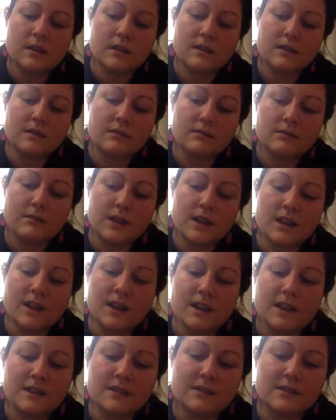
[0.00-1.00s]
all
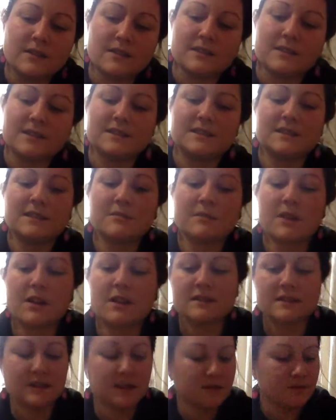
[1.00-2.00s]
right, a lot of the same
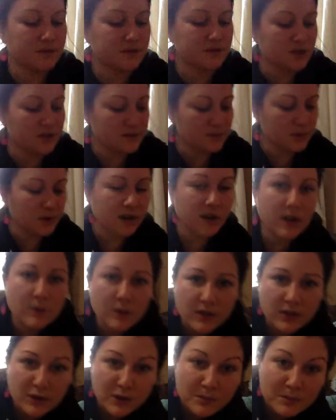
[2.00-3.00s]
cards that I was just working
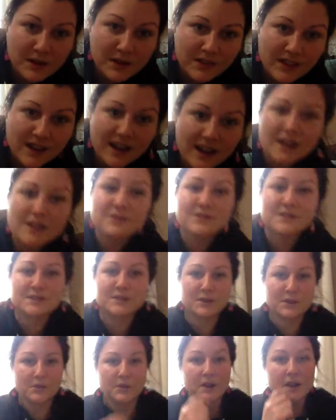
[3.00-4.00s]
with on my live.
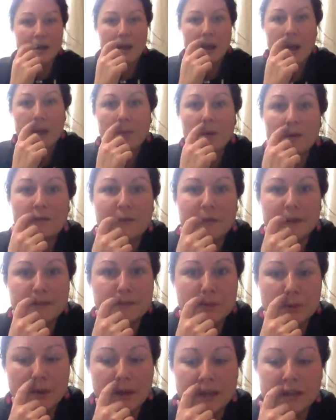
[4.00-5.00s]
So I'm on
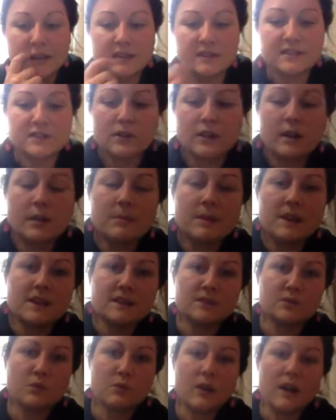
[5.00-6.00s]
Facebook and Instagram
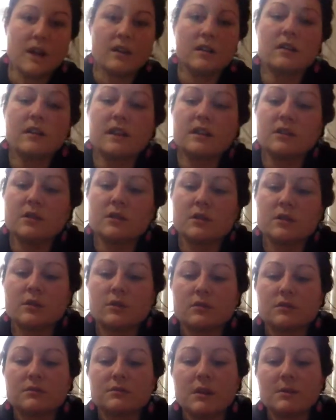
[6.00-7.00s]
as well, and you can go into